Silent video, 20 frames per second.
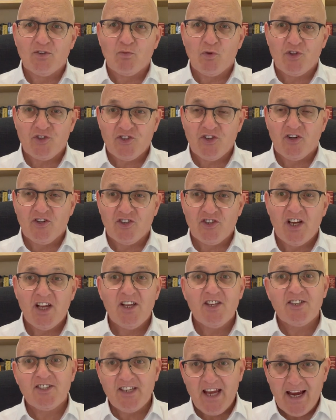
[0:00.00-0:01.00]
With such
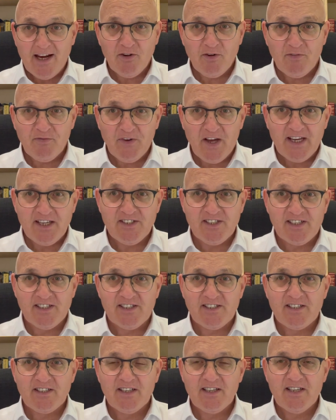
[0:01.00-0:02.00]
sacrifices,